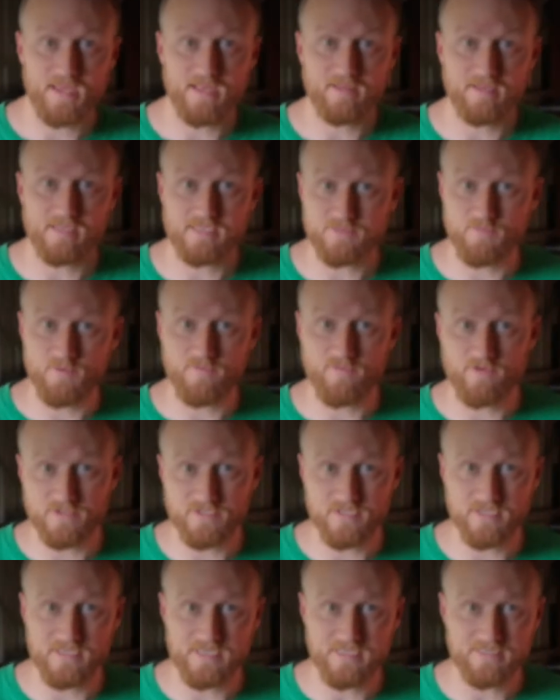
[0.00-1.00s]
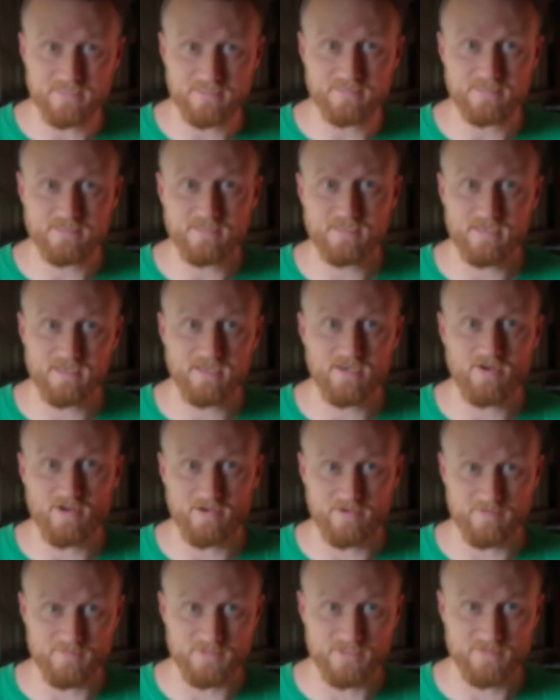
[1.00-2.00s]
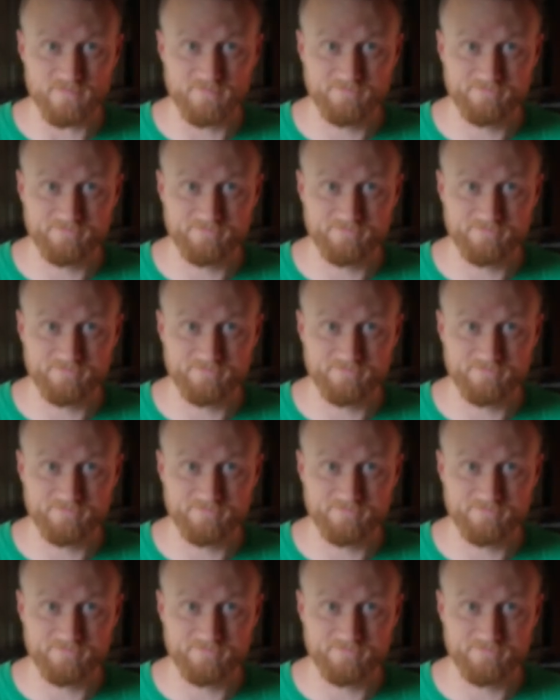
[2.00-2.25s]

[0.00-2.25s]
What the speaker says: Let's move on to the next items.